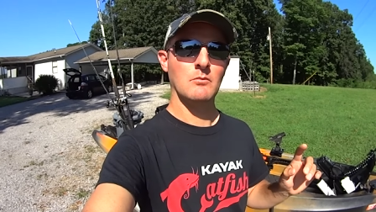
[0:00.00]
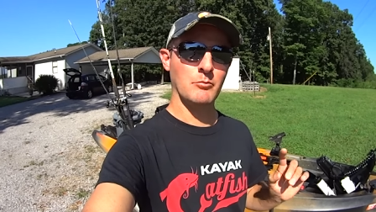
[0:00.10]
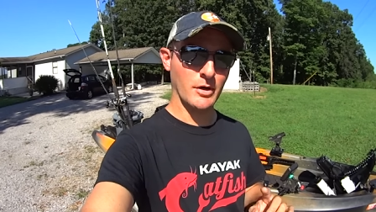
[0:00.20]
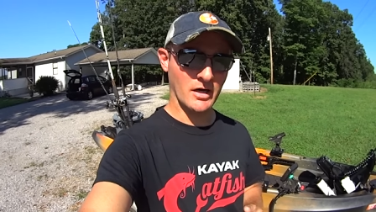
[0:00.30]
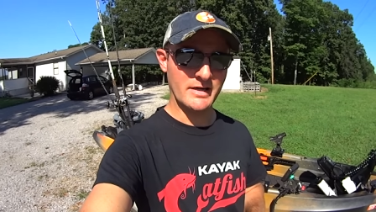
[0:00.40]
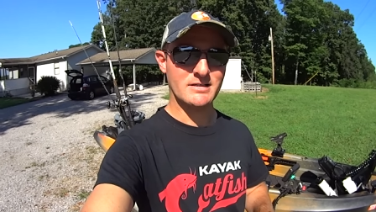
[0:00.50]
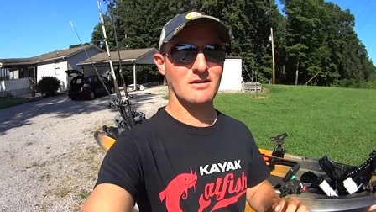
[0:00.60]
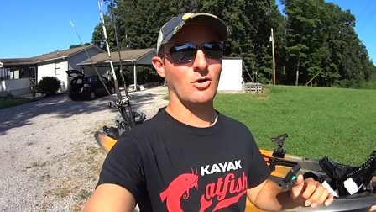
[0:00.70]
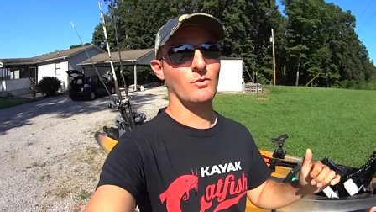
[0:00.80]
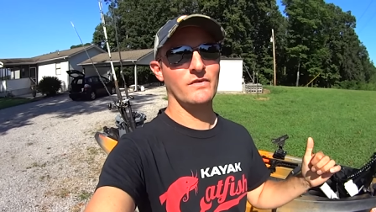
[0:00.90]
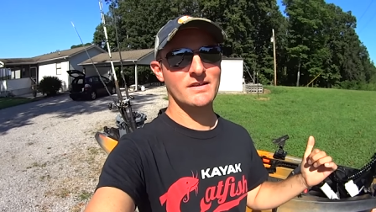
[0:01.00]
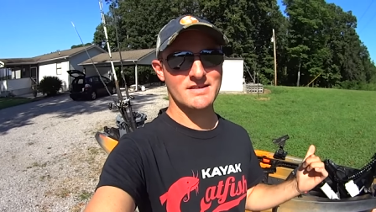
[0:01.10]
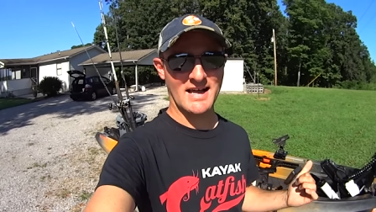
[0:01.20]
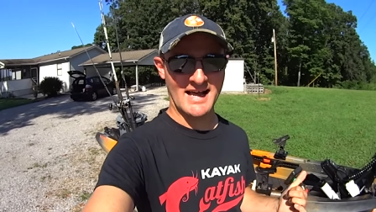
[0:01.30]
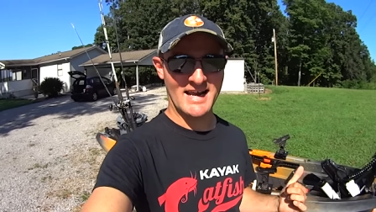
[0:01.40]
But on this
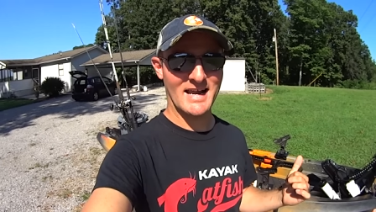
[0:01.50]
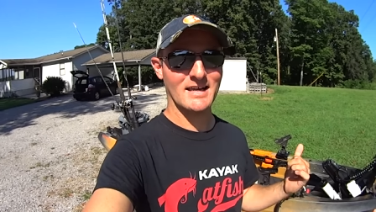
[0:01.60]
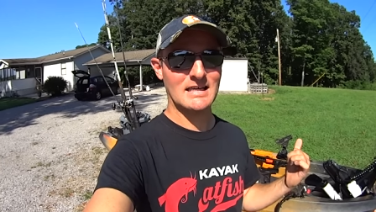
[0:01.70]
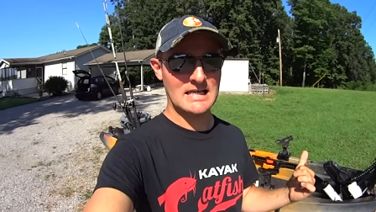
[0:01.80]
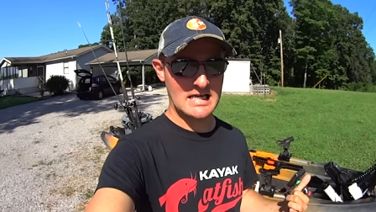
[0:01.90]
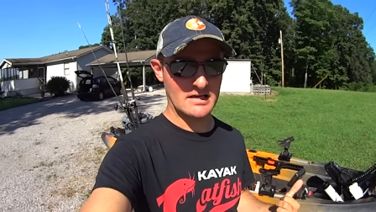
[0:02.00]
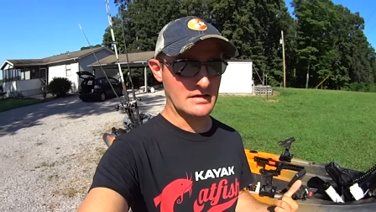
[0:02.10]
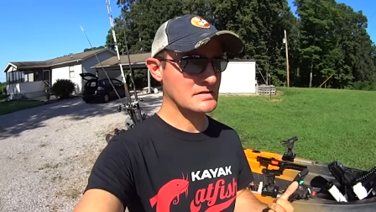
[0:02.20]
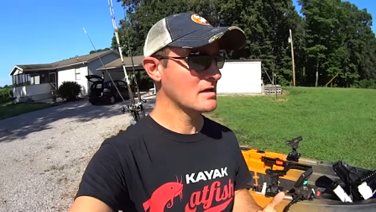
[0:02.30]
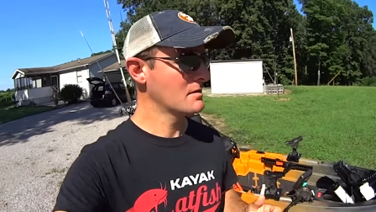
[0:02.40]
kayak it is,